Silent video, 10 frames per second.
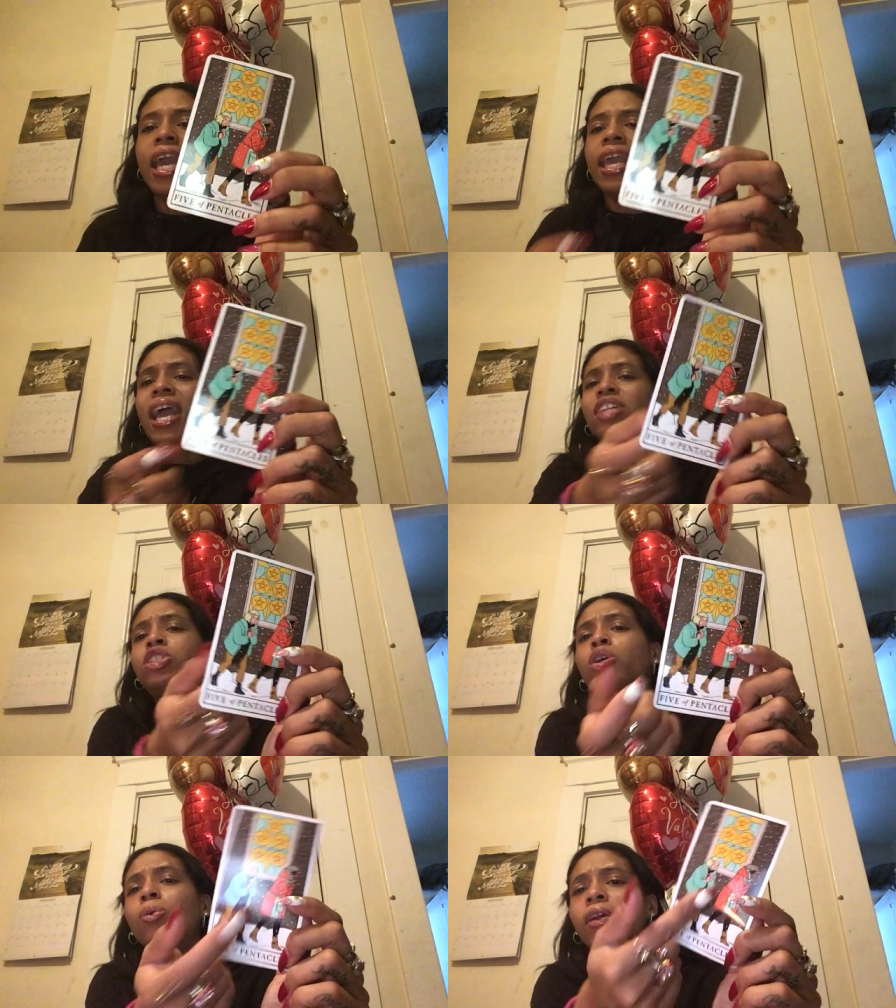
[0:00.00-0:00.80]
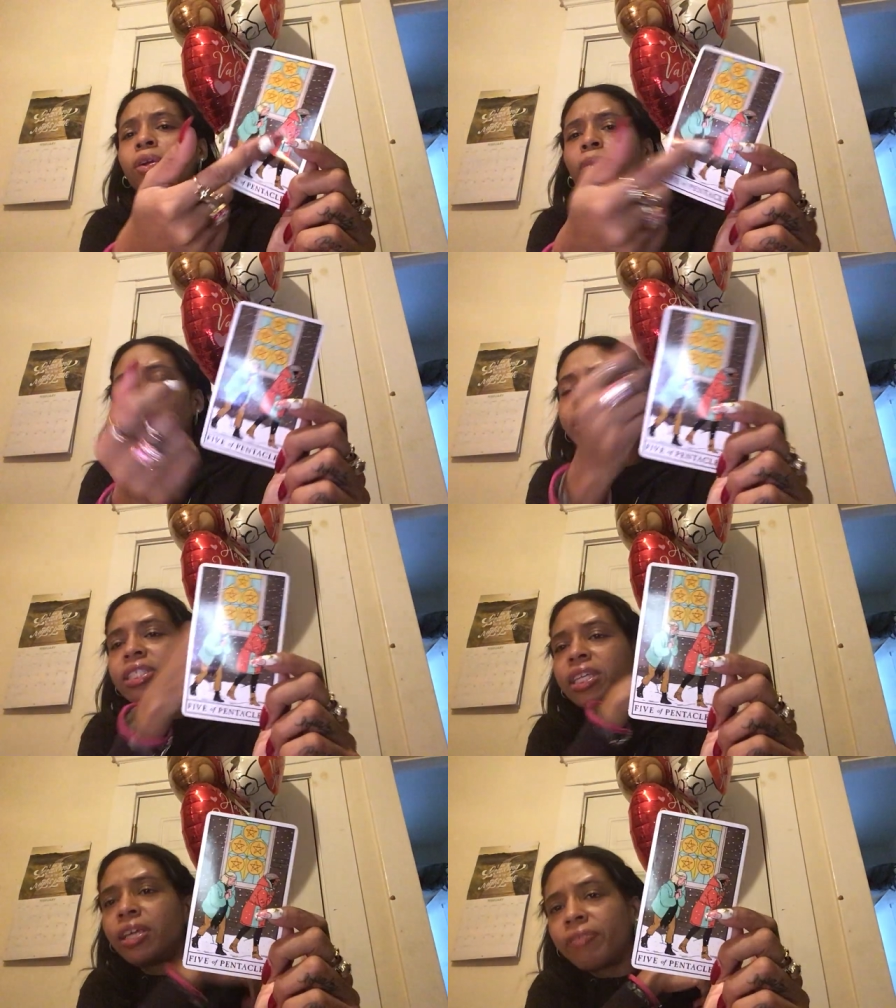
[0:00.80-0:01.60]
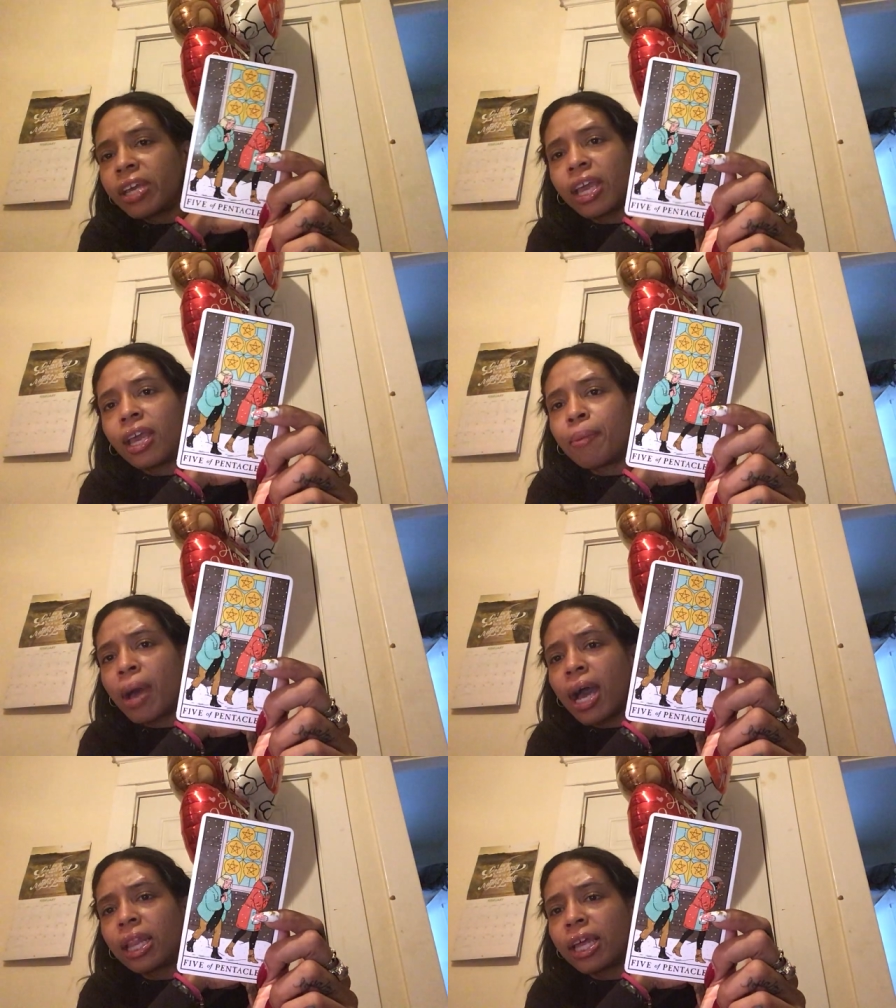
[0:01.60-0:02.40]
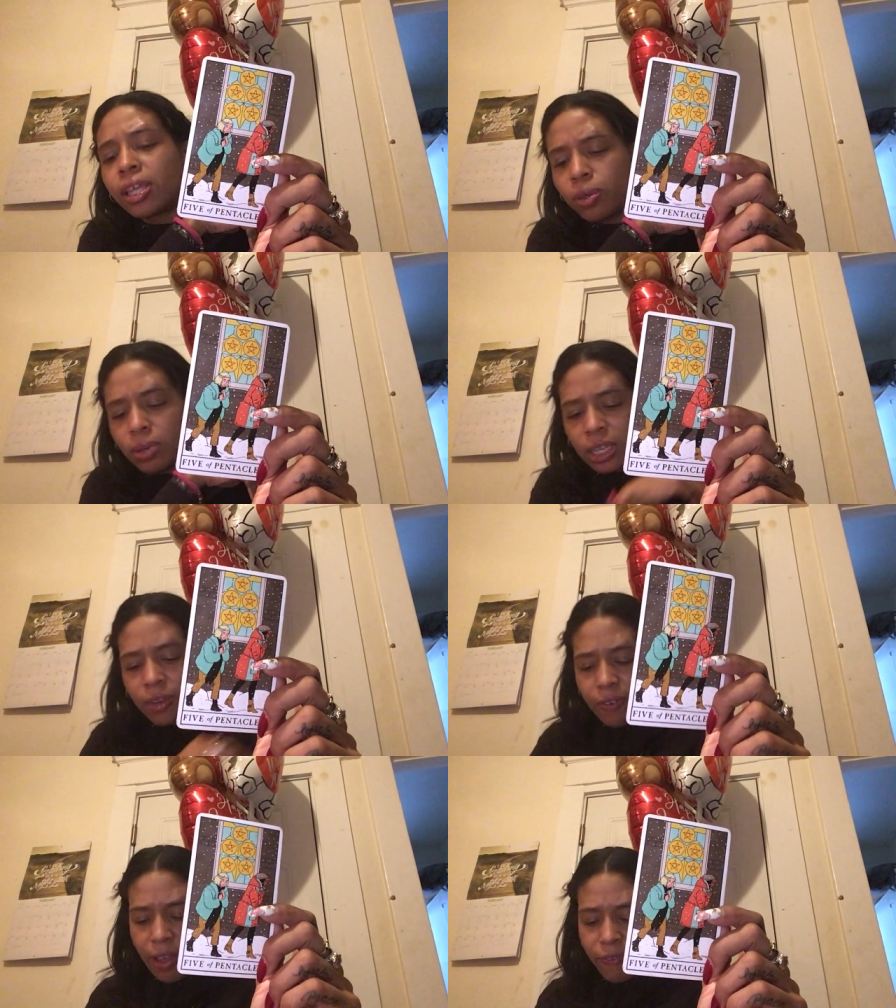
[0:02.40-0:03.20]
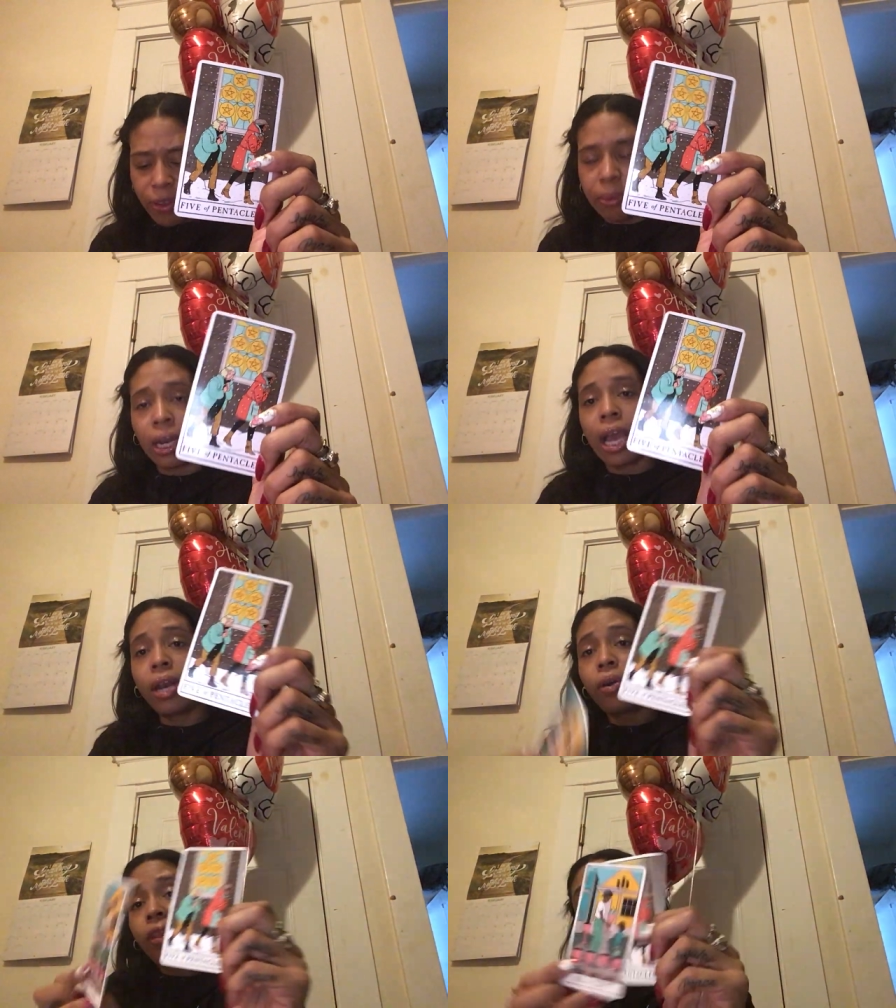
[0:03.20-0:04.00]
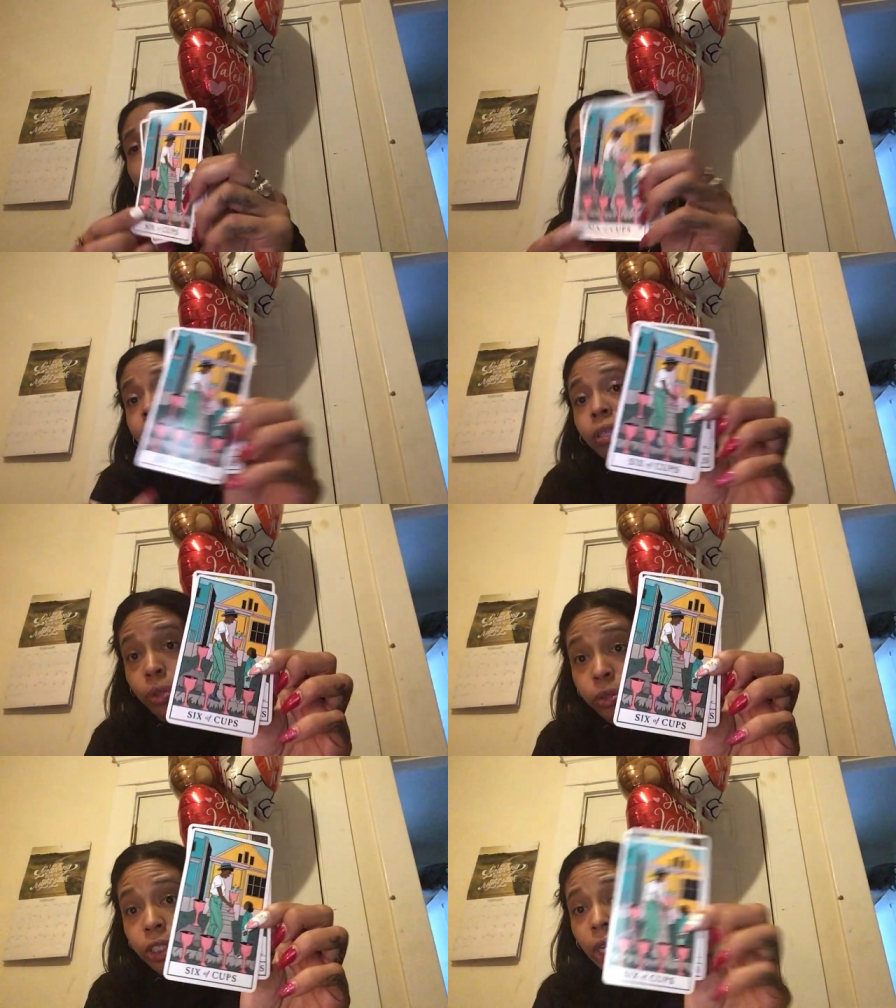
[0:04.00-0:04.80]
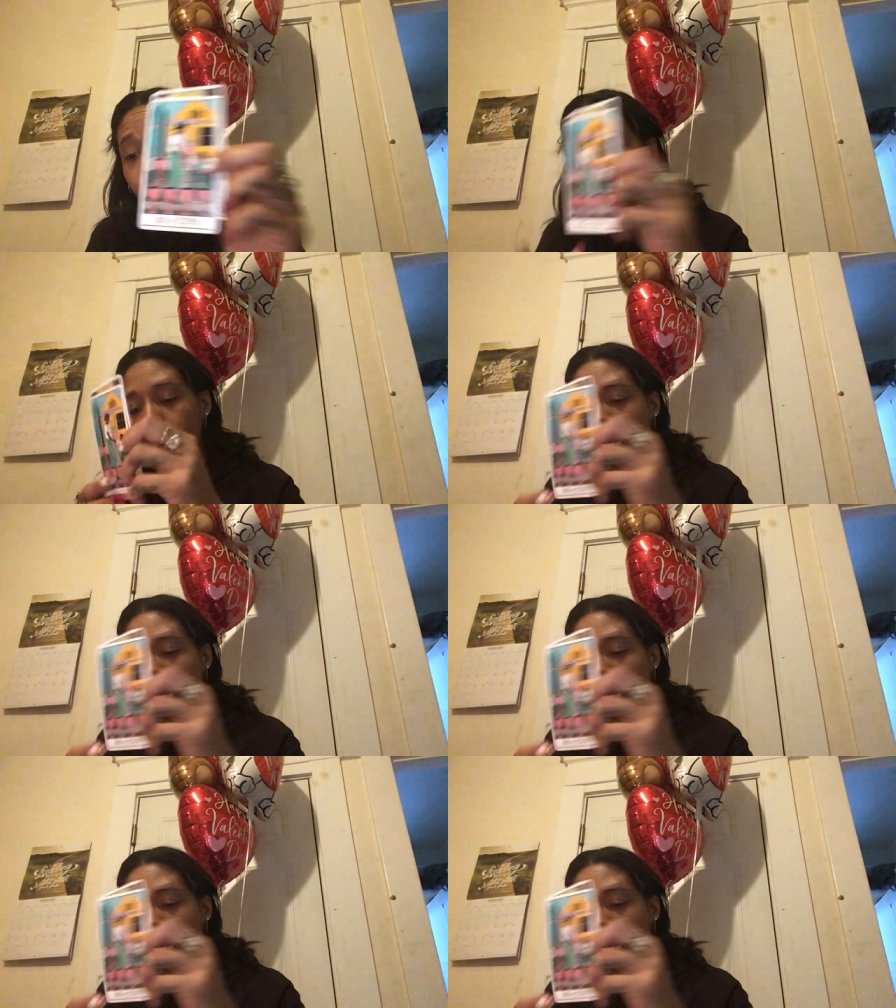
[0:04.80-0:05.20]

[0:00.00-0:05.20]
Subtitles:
He had two other women didn't even get him hot like you did, Divine Feminine. I know, that's right. Told ya.